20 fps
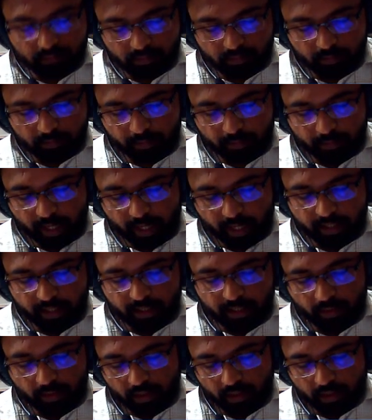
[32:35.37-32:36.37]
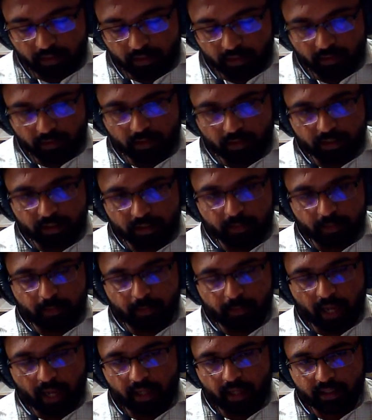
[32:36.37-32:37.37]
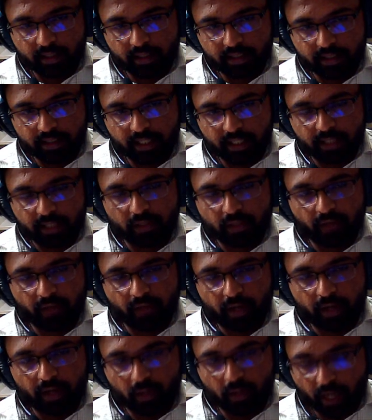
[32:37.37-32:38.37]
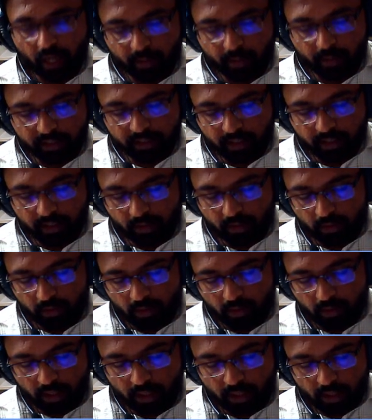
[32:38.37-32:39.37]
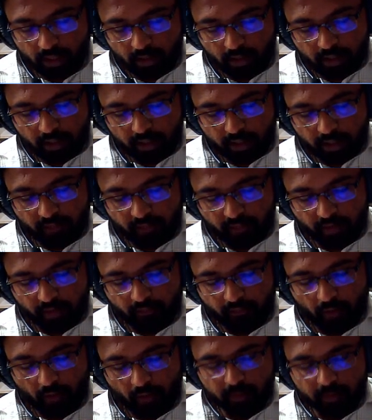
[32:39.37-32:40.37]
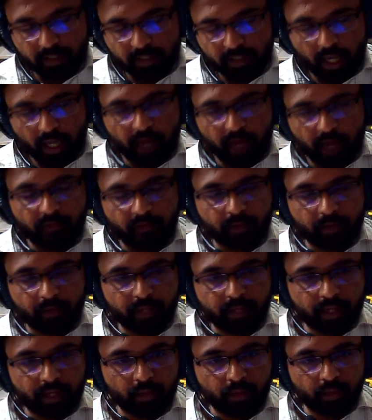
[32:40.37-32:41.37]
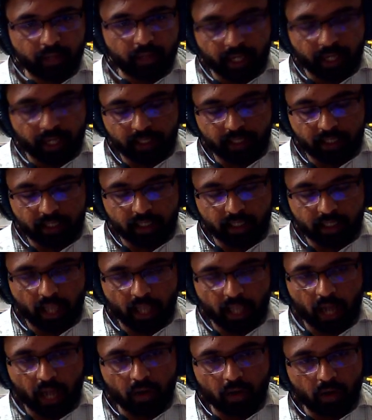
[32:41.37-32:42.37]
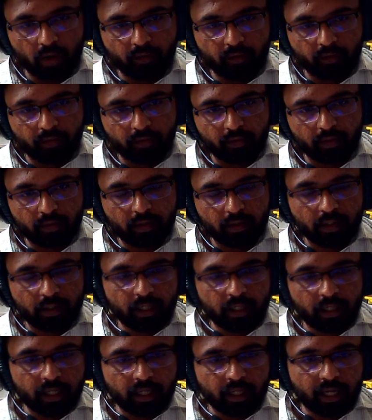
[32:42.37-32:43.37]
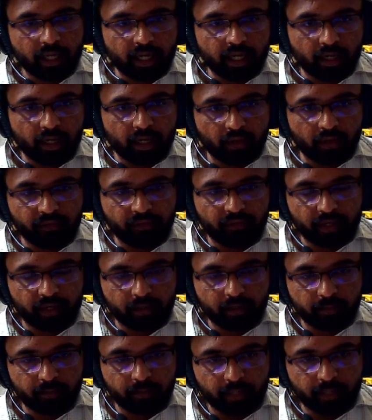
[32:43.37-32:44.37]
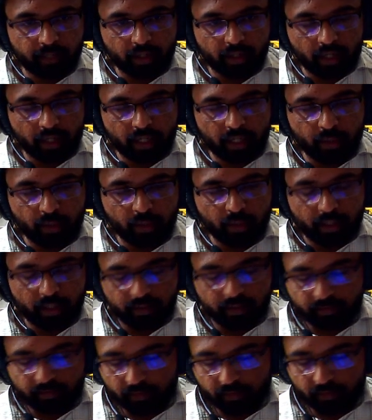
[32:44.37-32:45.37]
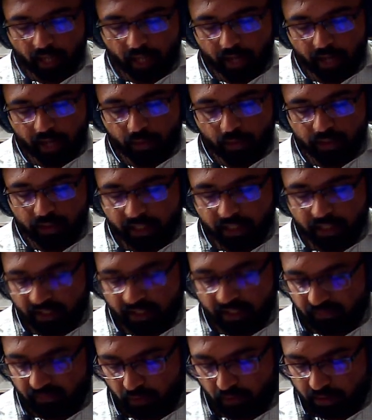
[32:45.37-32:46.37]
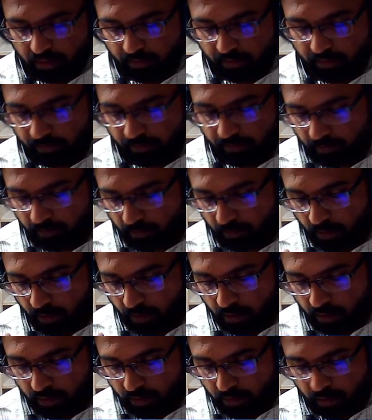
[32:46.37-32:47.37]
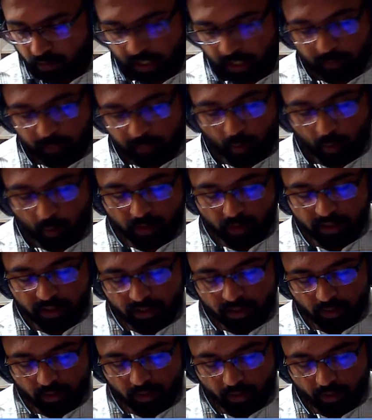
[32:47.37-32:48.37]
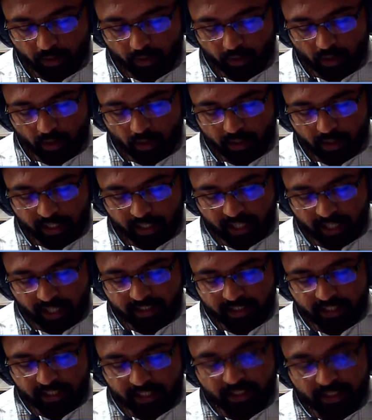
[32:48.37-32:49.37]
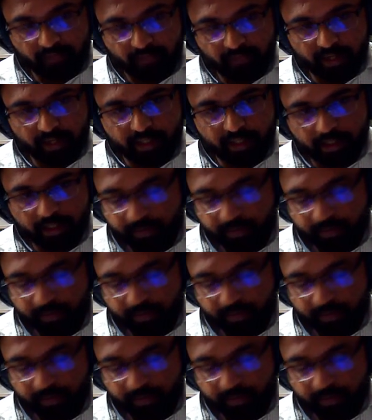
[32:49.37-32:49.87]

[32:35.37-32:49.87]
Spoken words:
break the chains of hydrocarbons into different forms, and from there you take the alcohol content of that particular liquid and use it as fuel. So that process is what you call trans-esterification.